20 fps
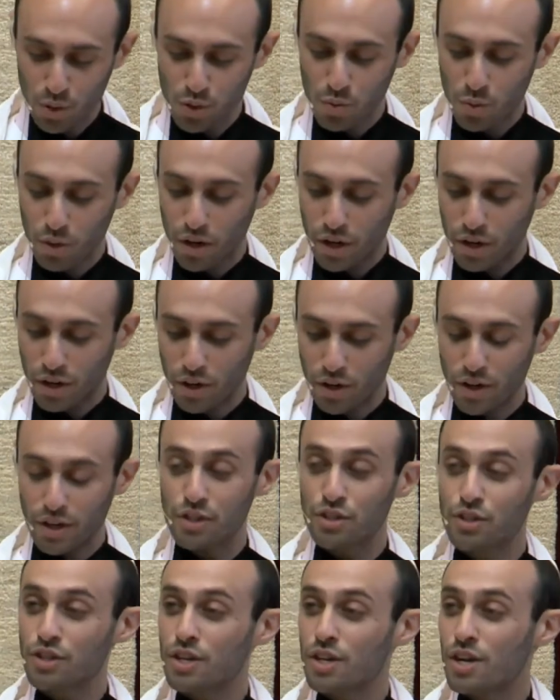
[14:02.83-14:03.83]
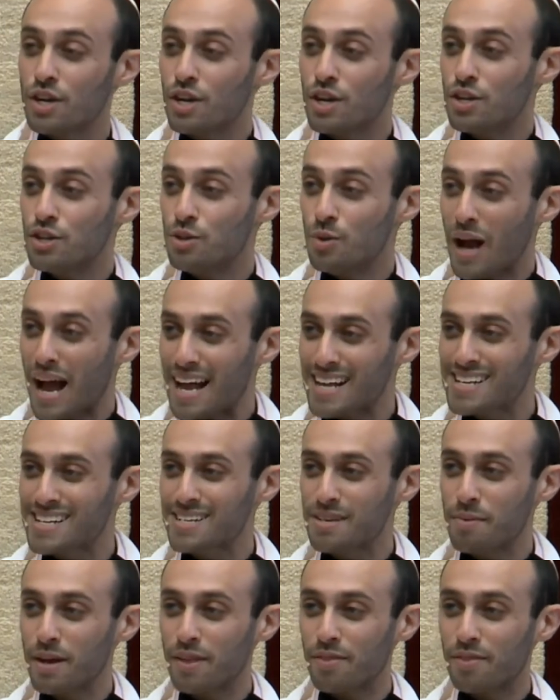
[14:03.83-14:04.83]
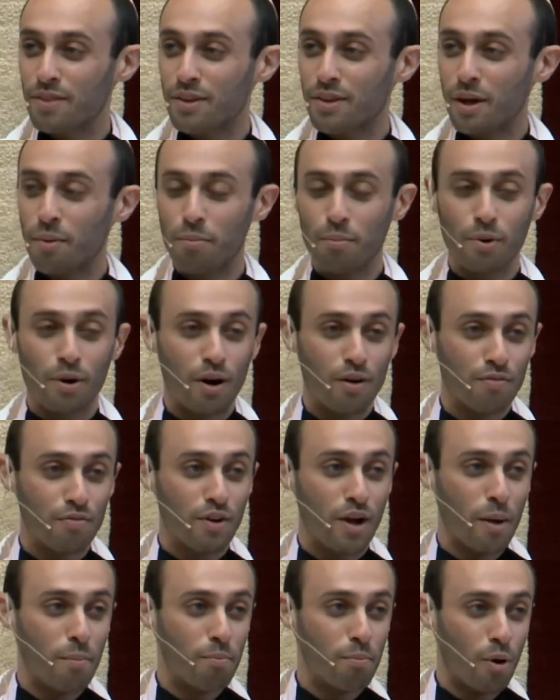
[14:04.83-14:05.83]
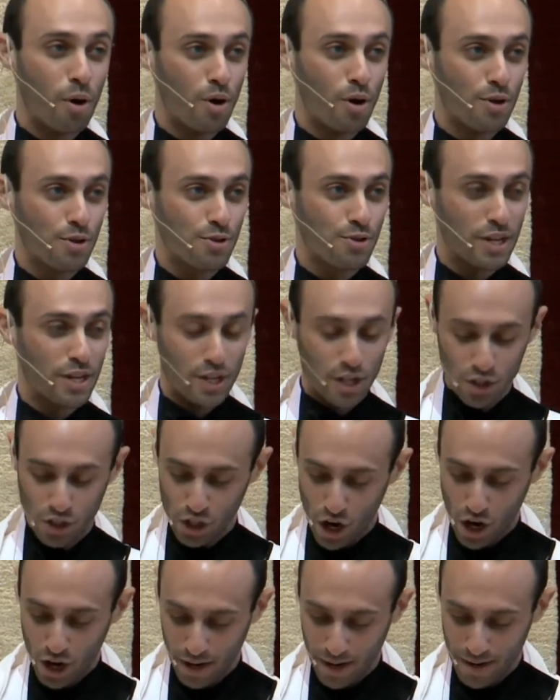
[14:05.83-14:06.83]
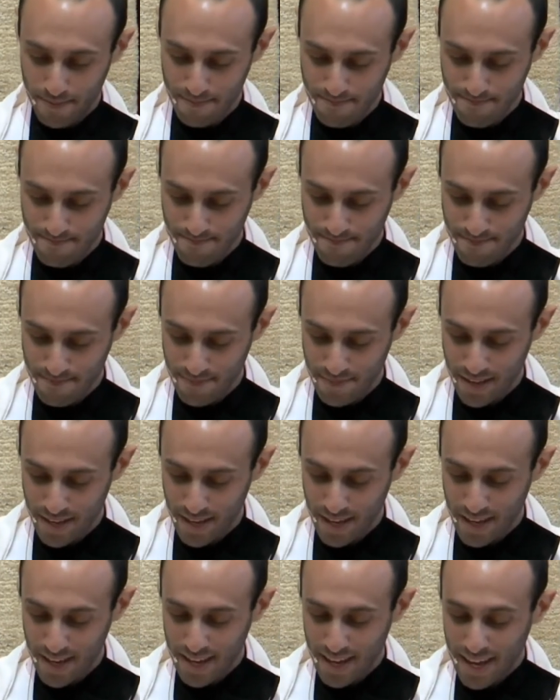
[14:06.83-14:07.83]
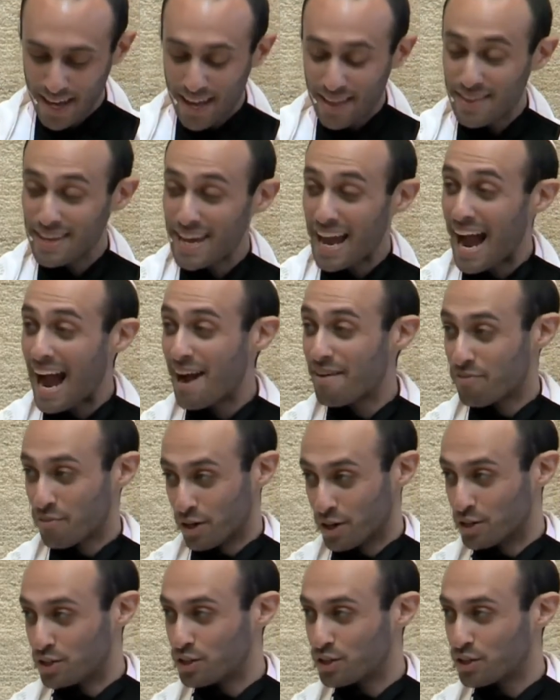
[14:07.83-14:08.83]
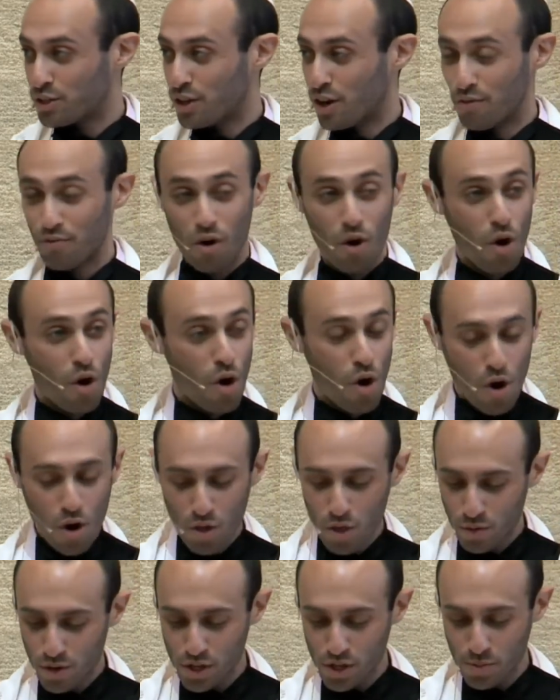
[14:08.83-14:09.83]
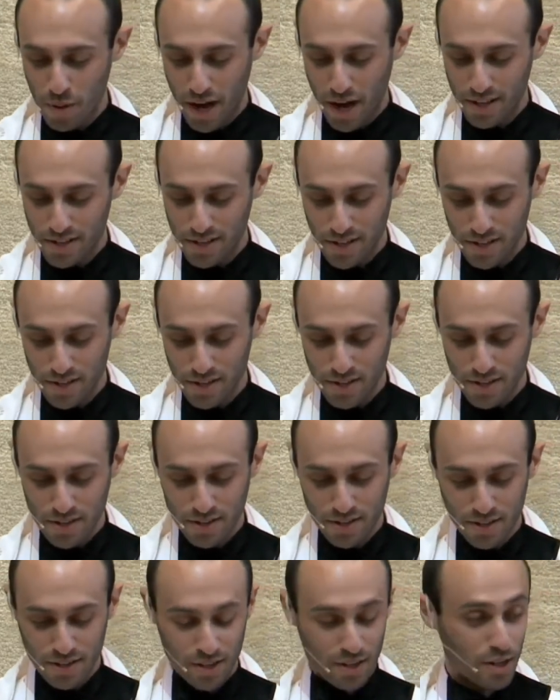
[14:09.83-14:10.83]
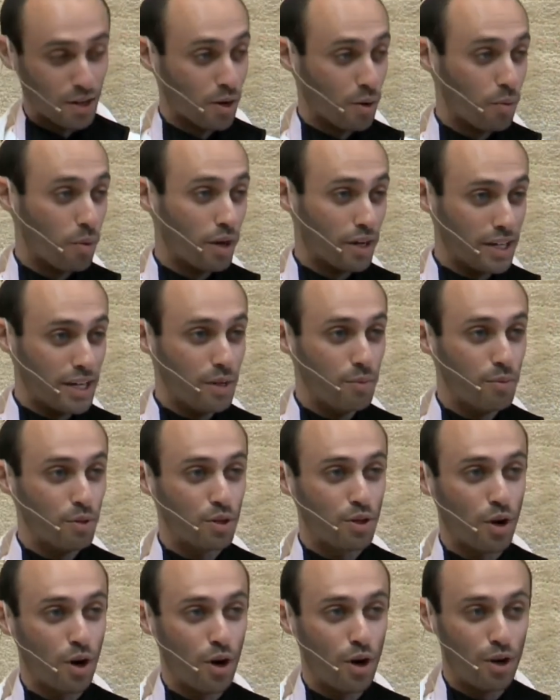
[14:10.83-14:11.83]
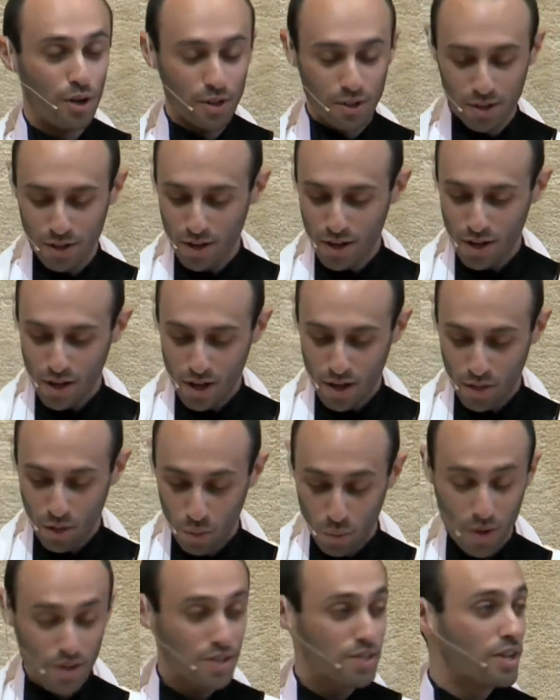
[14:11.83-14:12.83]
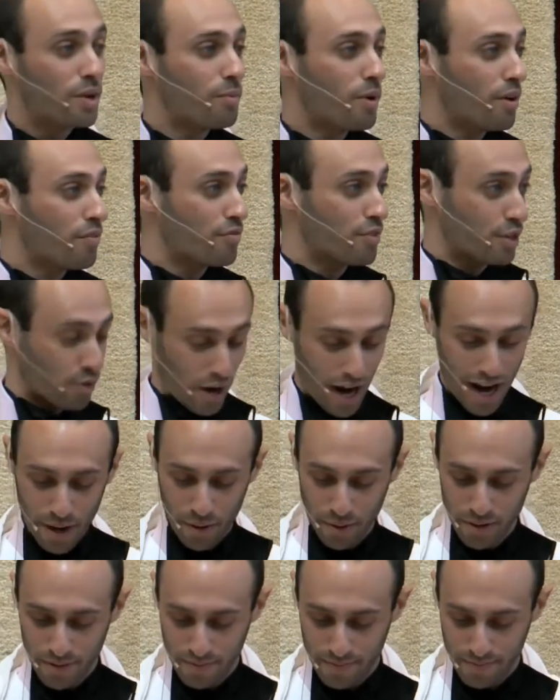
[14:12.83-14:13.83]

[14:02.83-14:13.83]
were encouraged to estimate the number of gumballs in a jar. The average of all the responses, or what he would call the wisdom of the crowd,